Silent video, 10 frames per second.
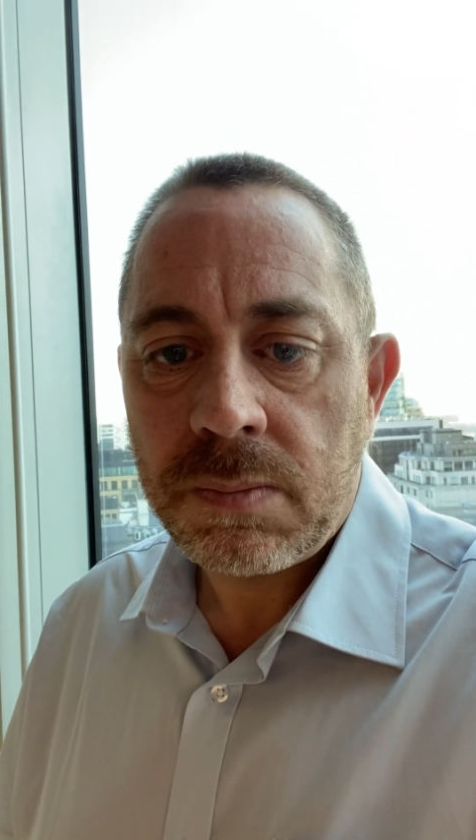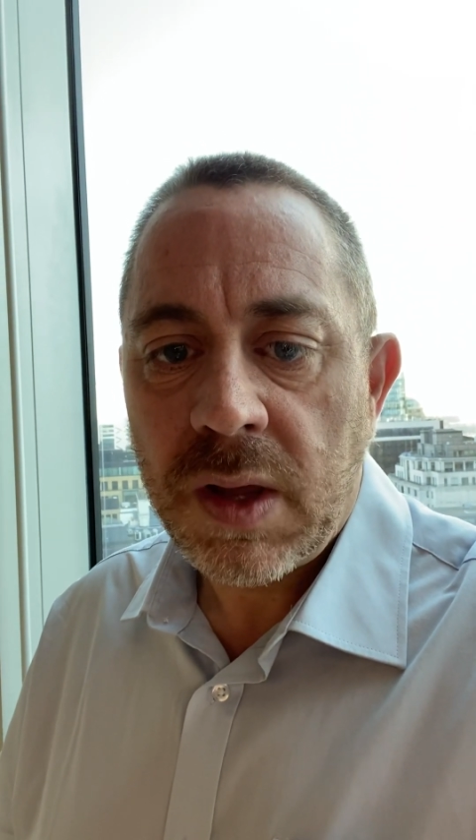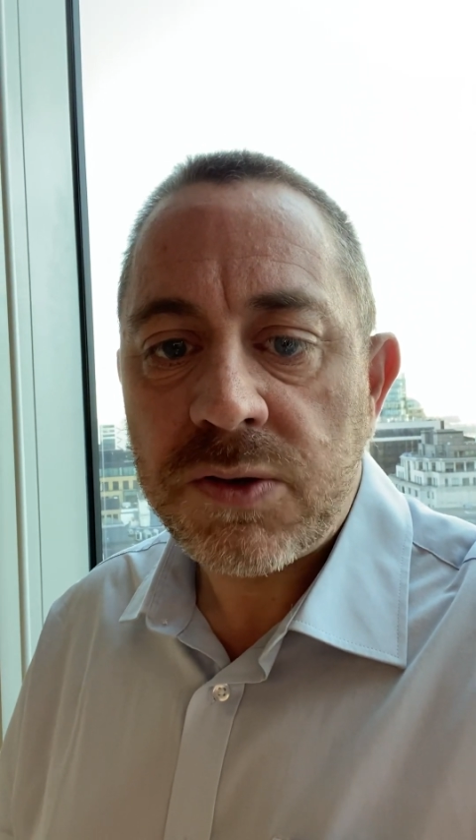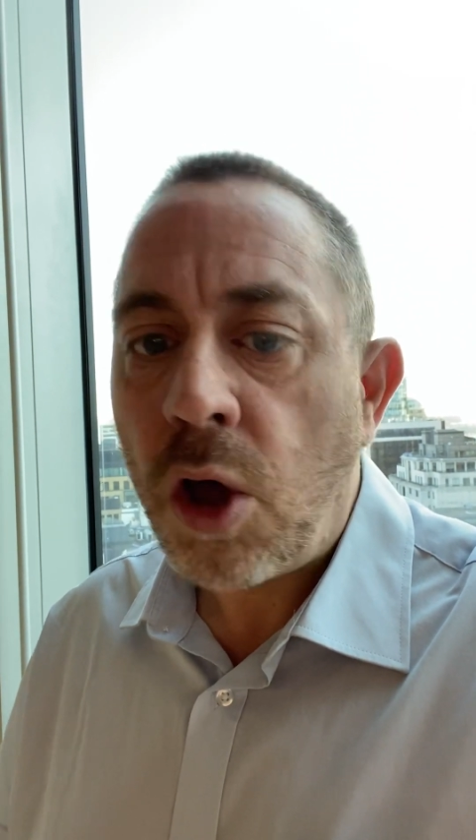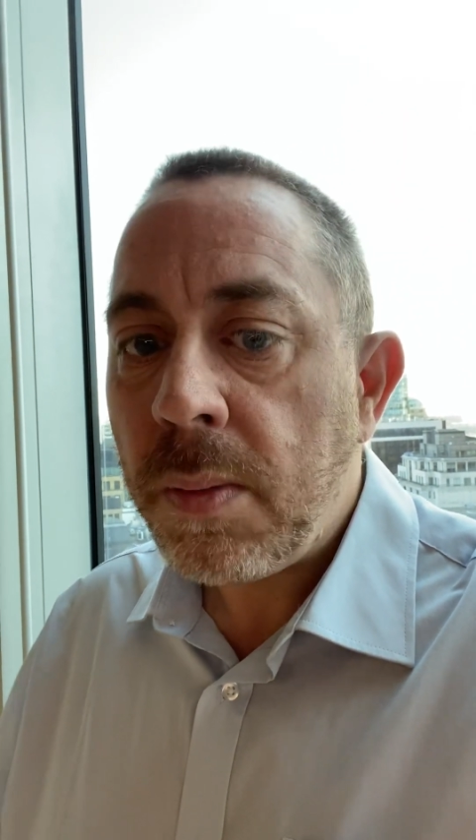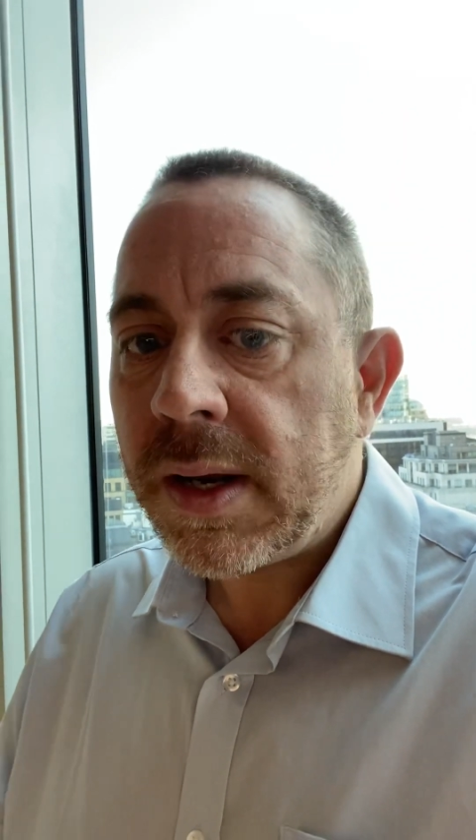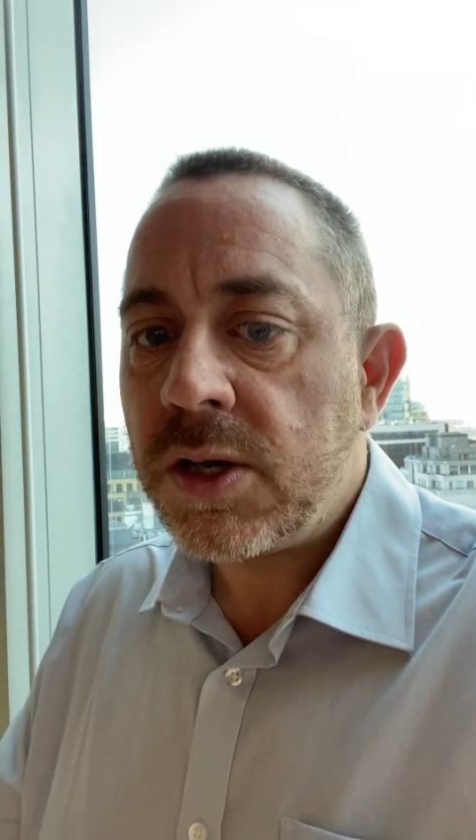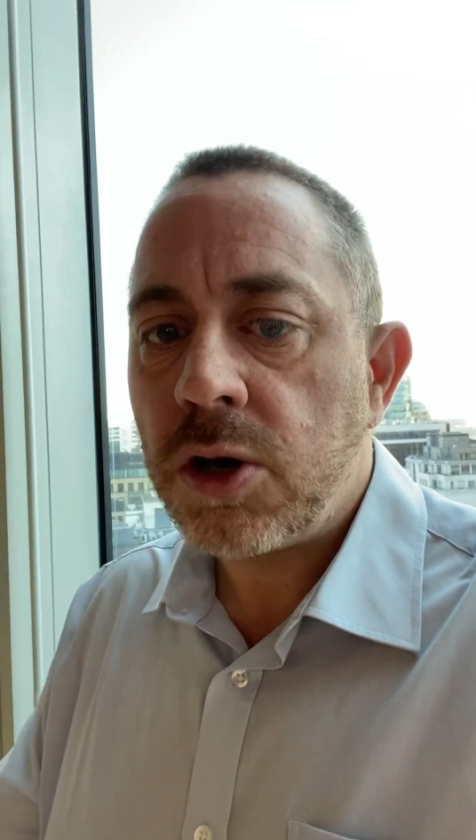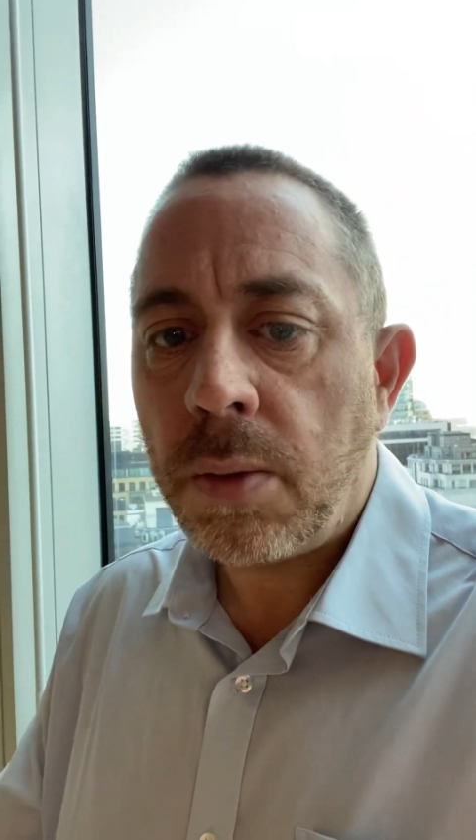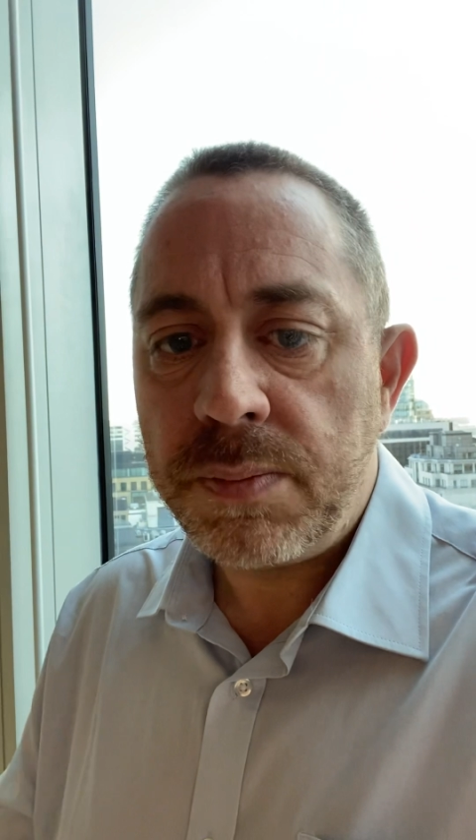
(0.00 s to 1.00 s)
So many
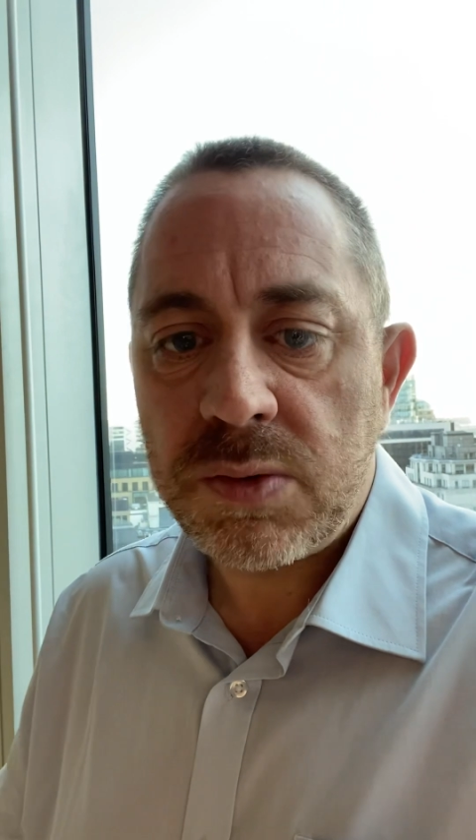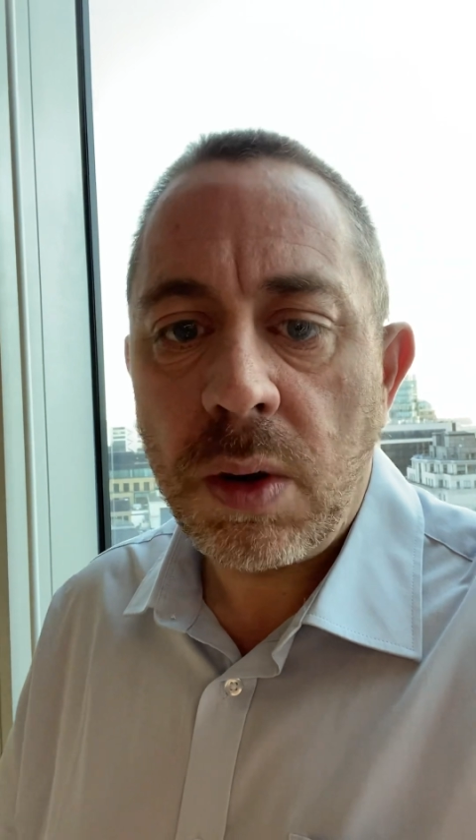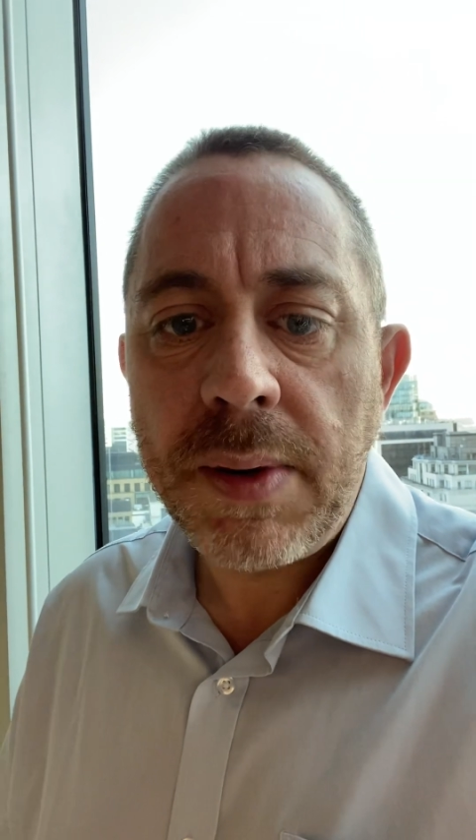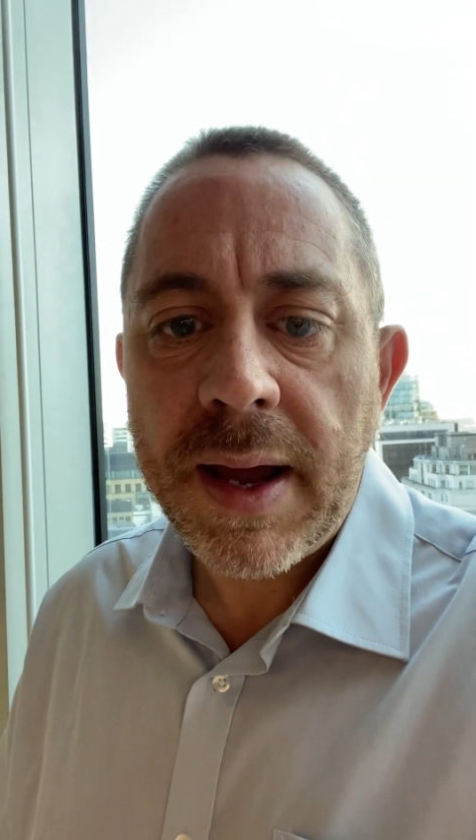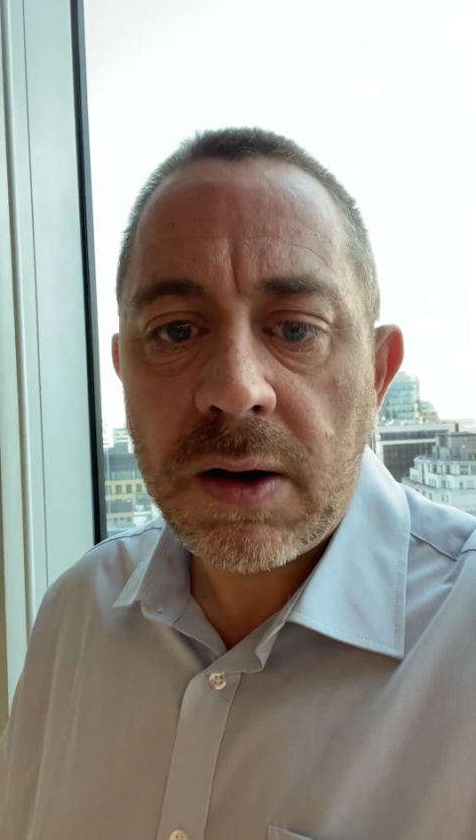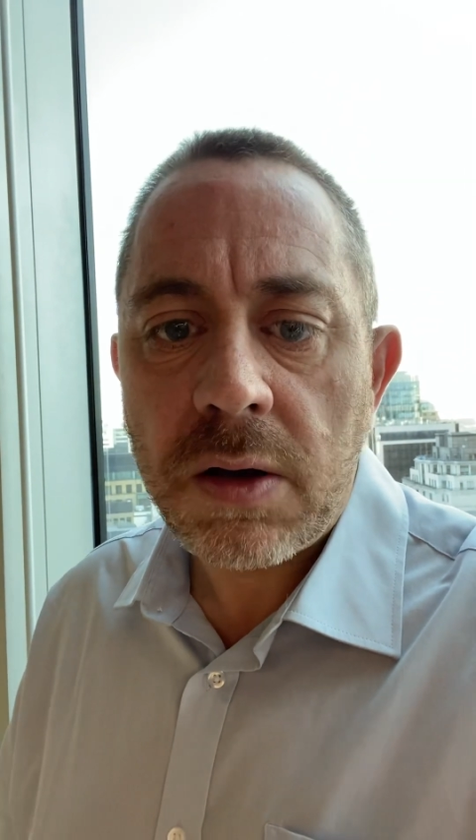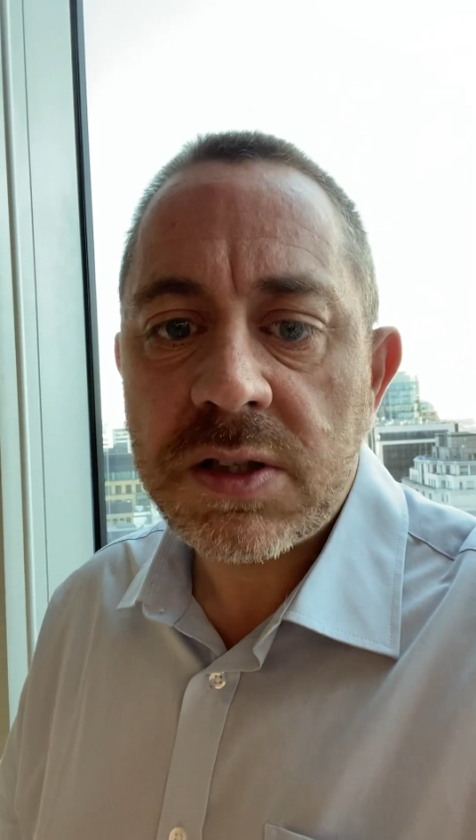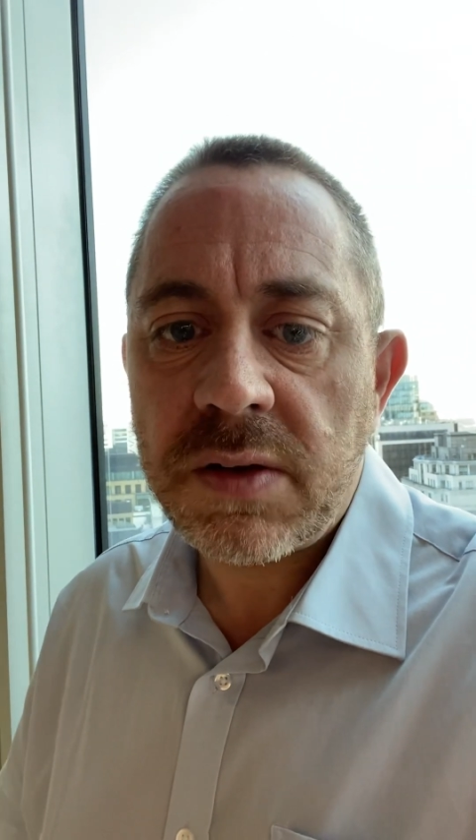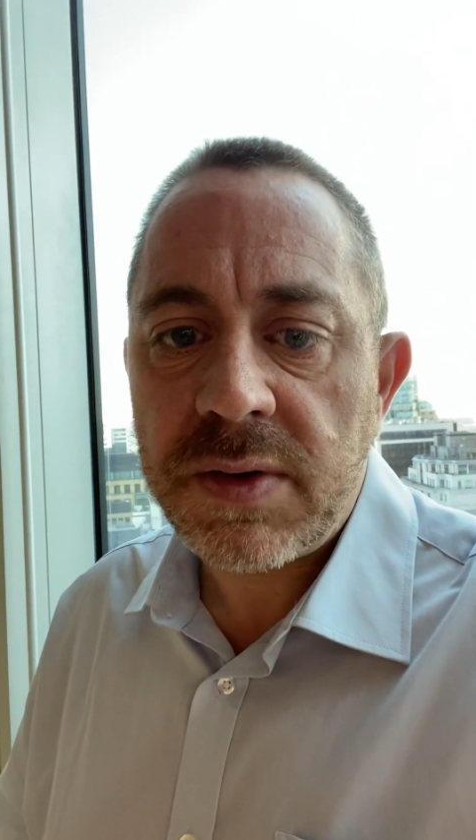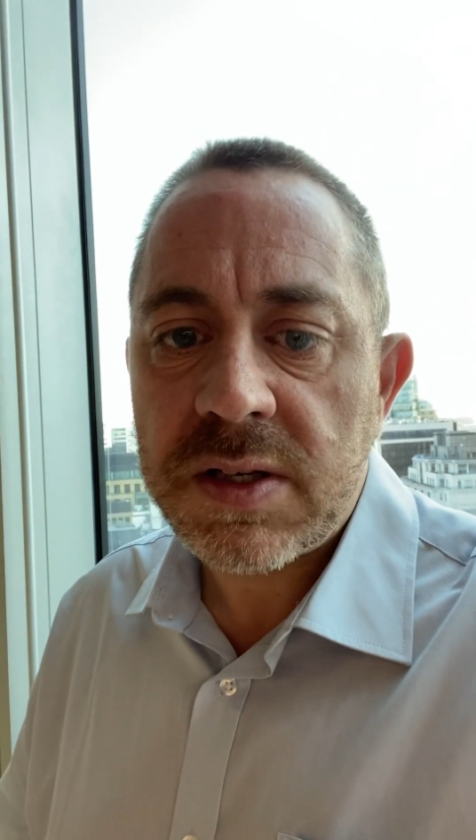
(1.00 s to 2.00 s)
jobs were being
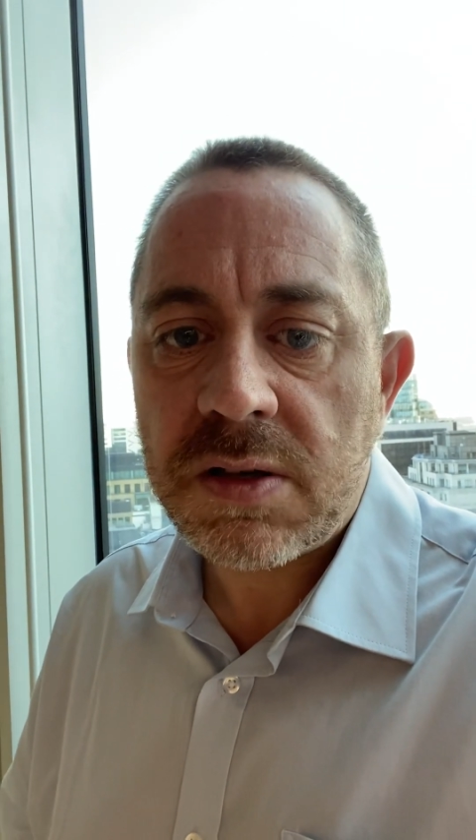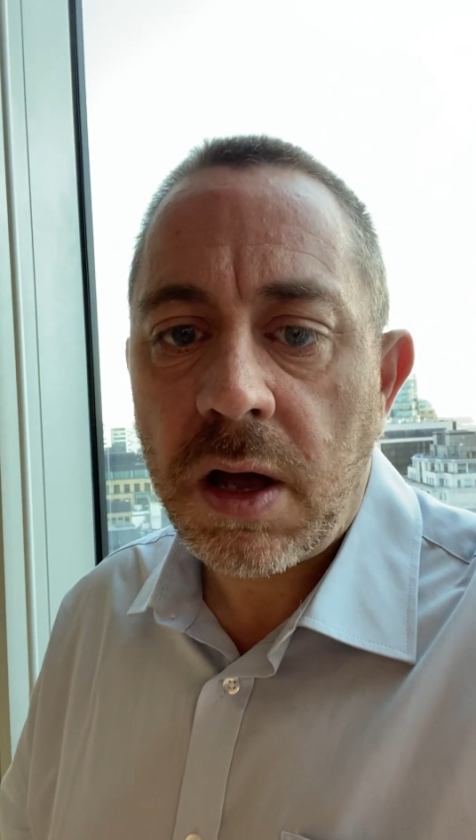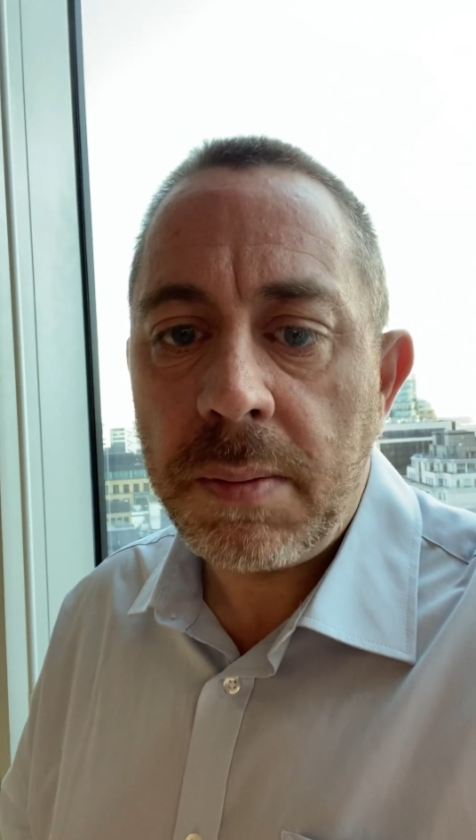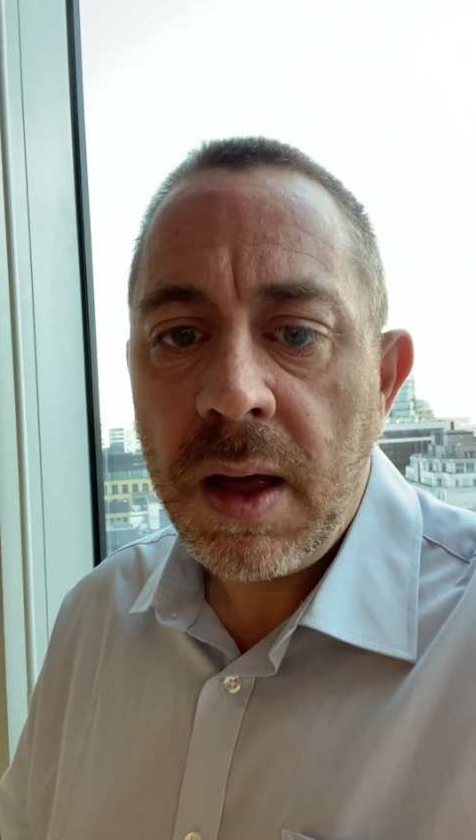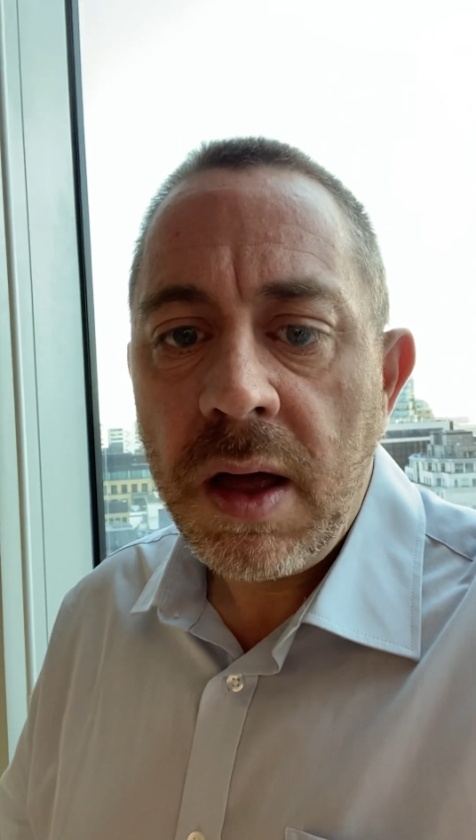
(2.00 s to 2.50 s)
lost at this time,